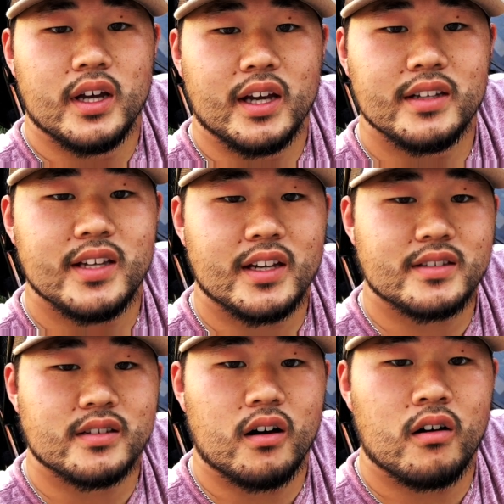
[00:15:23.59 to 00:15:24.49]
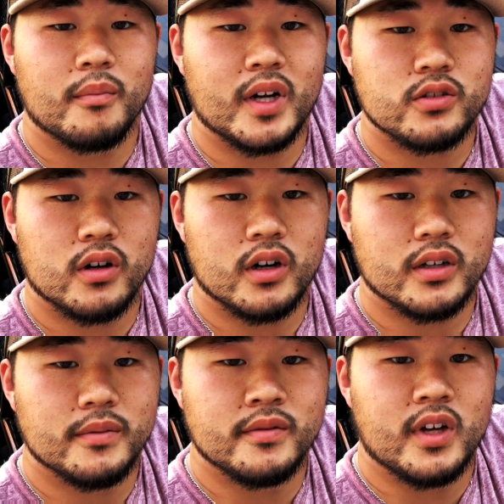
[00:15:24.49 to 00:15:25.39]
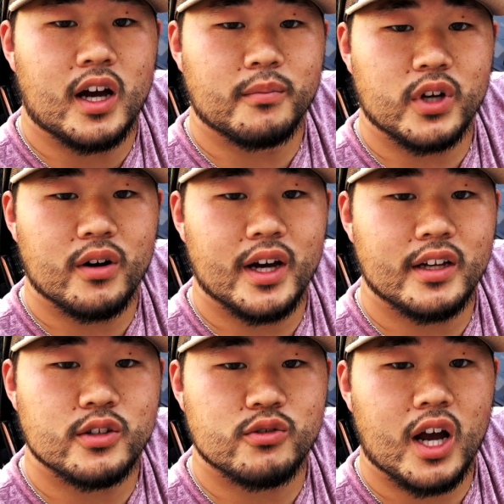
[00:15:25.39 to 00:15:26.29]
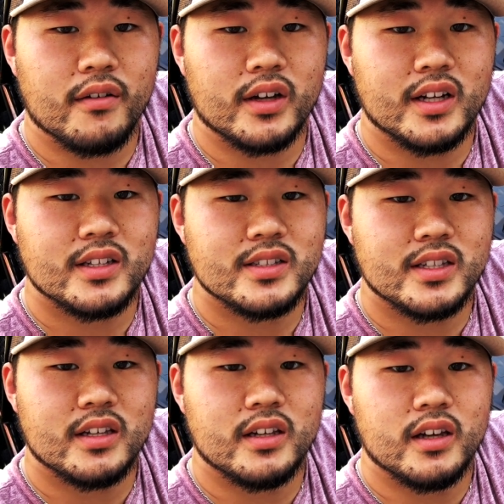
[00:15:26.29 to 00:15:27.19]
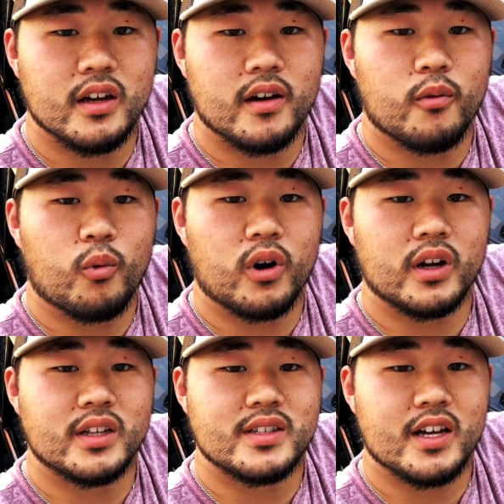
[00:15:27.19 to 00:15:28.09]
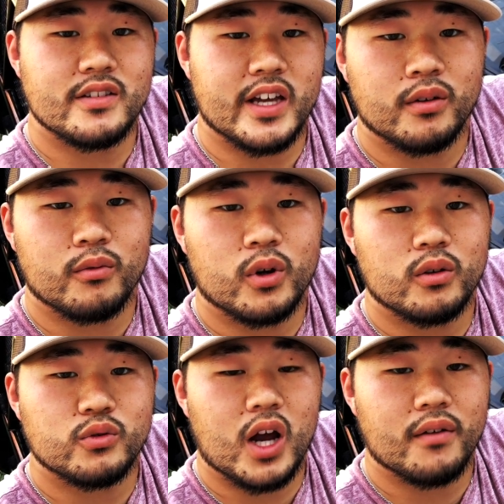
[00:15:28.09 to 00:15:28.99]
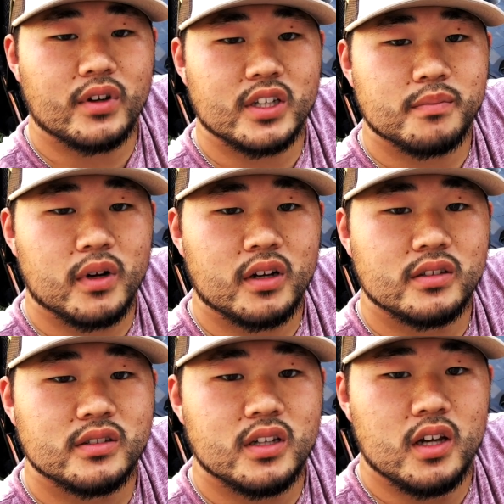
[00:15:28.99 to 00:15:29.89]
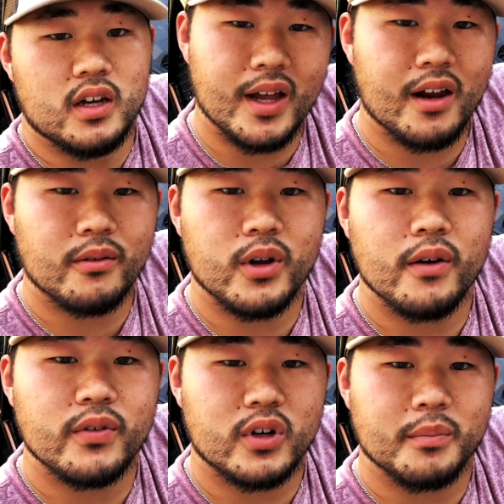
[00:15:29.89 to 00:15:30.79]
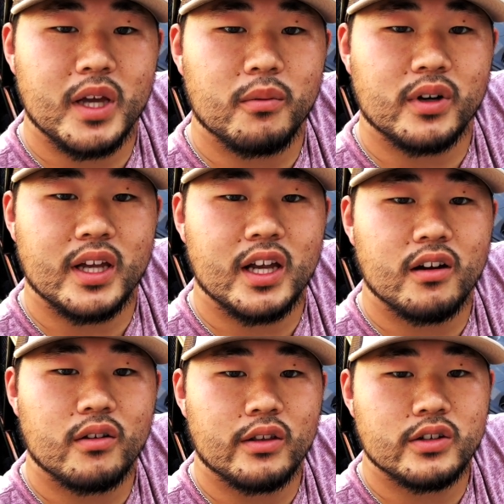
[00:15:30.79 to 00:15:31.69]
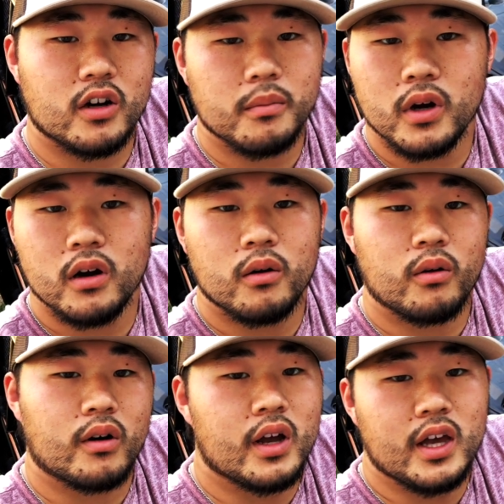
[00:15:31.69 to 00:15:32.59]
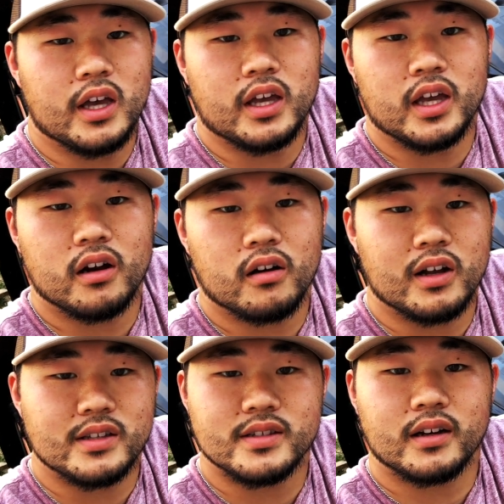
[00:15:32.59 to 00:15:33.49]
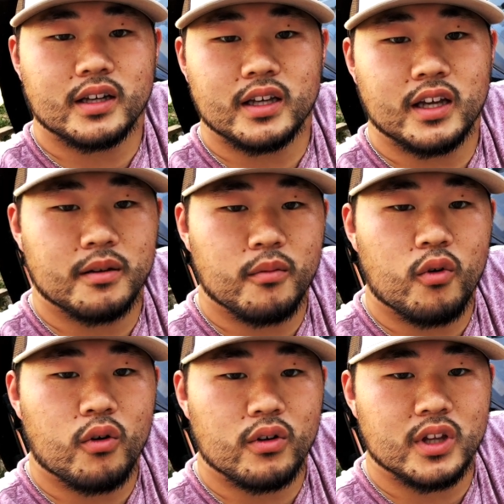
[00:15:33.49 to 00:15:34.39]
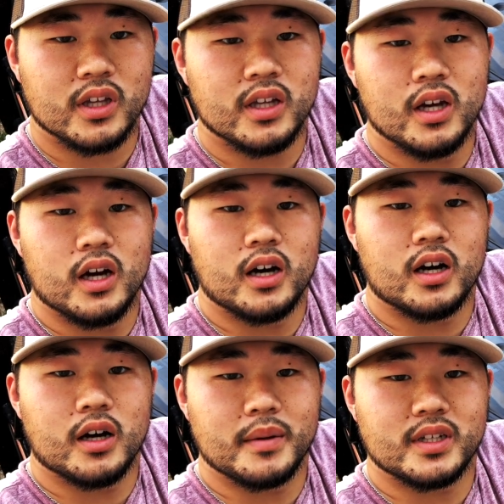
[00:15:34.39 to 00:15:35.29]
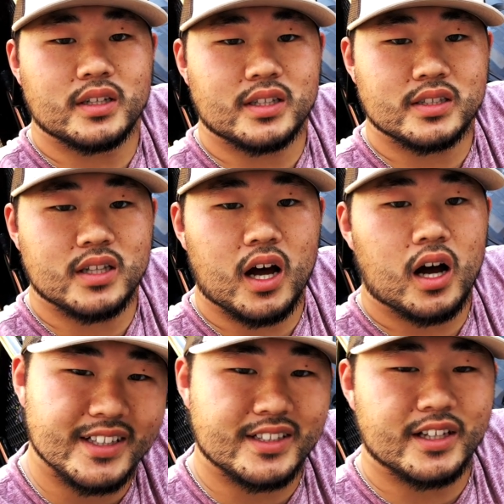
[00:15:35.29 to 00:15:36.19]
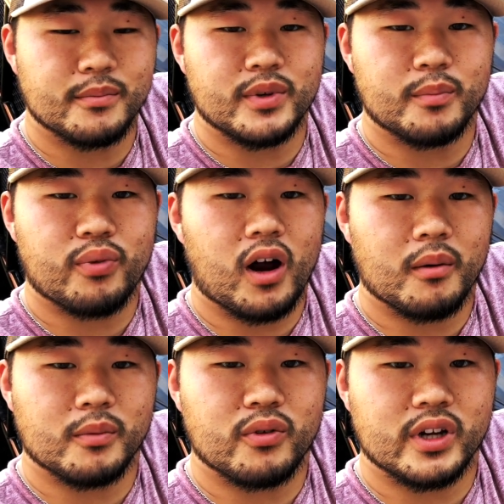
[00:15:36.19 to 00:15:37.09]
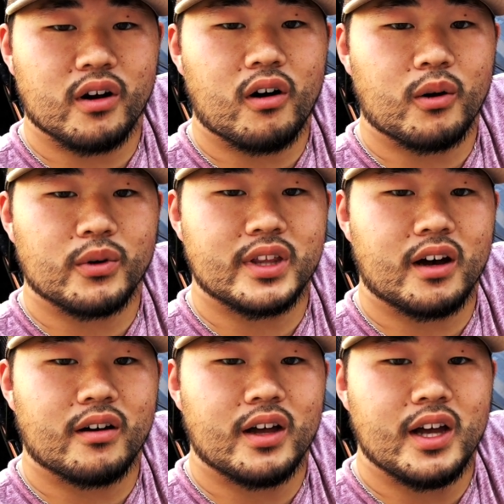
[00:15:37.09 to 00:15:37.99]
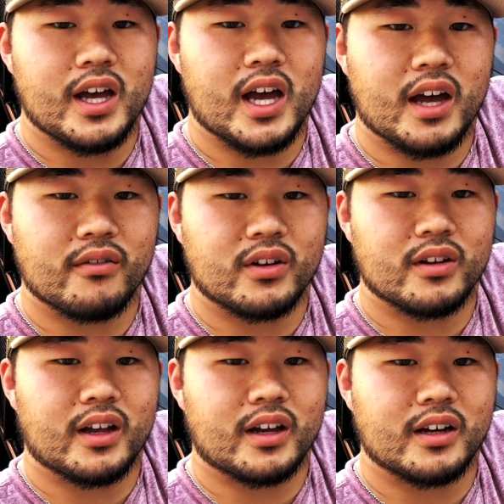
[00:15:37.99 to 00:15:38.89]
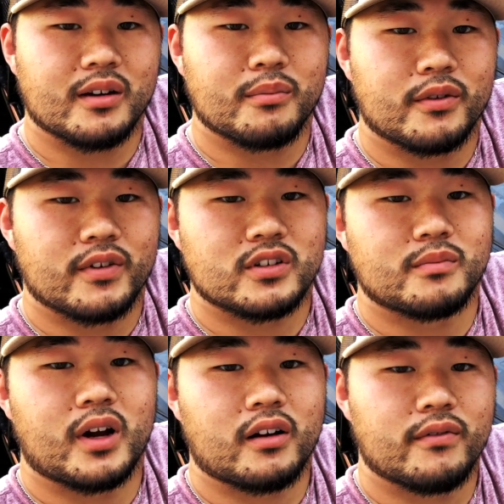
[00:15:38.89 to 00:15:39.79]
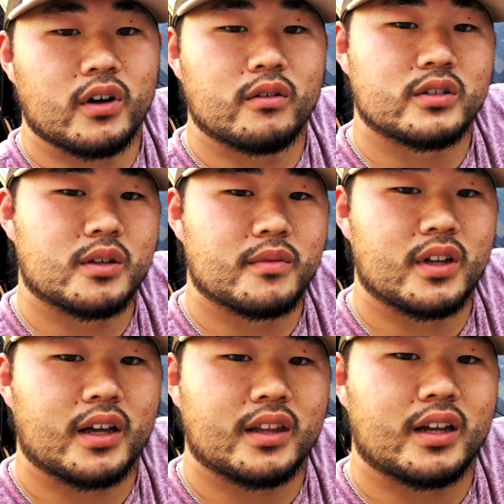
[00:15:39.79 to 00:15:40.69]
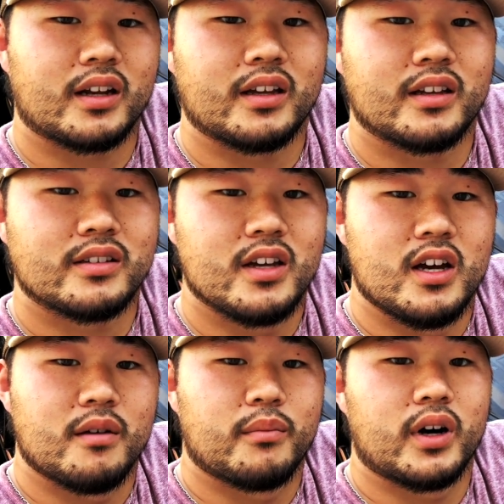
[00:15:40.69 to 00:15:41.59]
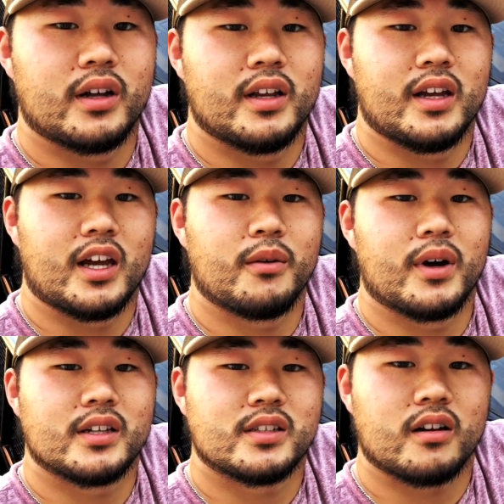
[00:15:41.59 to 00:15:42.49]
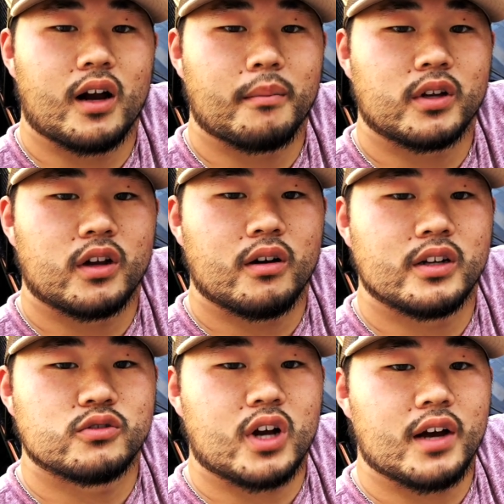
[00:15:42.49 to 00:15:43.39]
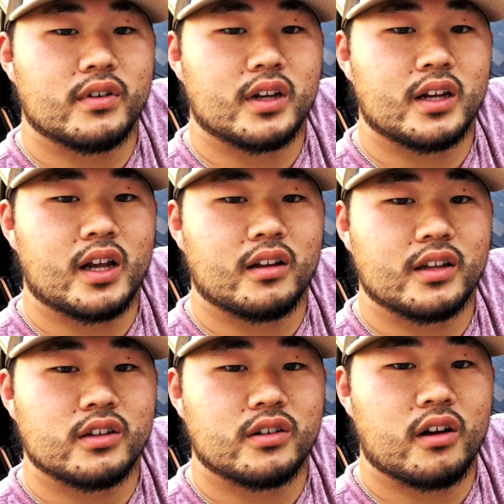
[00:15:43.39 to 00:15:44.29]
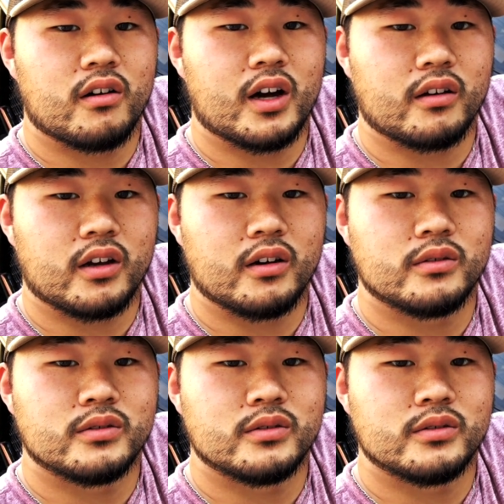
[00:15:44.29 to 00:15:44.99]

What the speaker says: intake's on my truck, I'm gonna go ahead and drive it and see what it sounds like, real driving experience. I don't know if you're gonna be able to hear the turbo or hear it sucking any more than And does it stock? It's gonna be probably pretty hard without having like a professional microphone or something like that, I guess. But anyways, here, I'm gonna go ahead and drive it and I'll let you know how it goes.